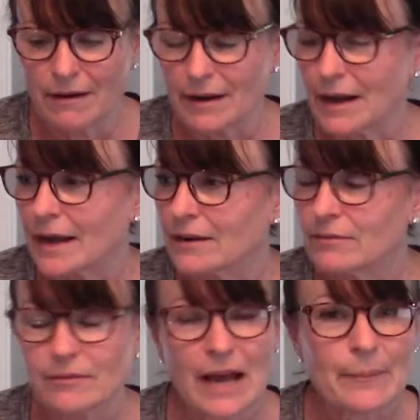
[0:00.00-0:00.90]
I
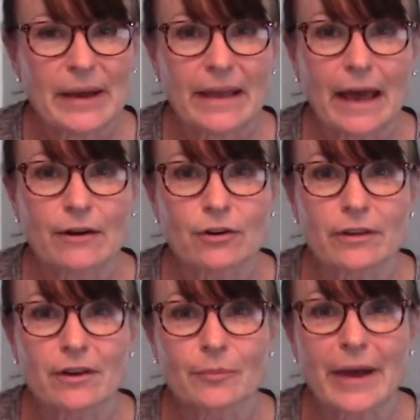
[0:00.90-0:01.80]
got my cat
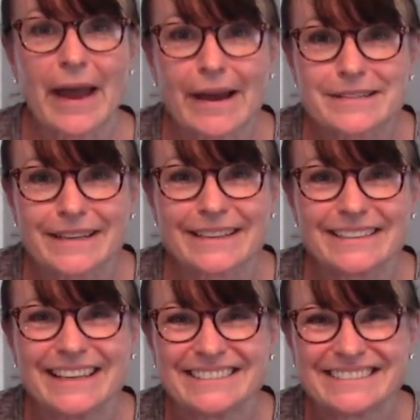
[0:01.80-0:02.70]
earlier by
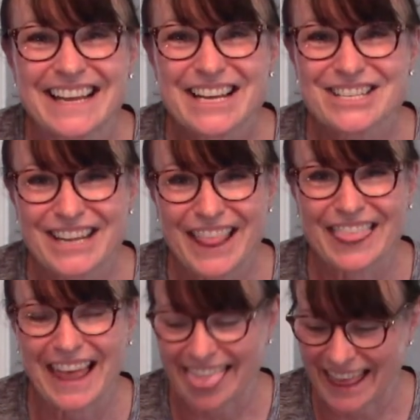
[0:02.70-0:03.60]
accident. She didn't
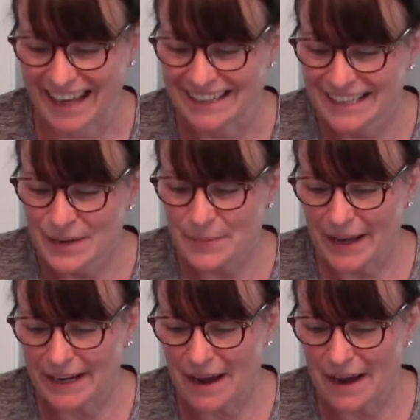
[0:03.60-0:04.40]
like that. But,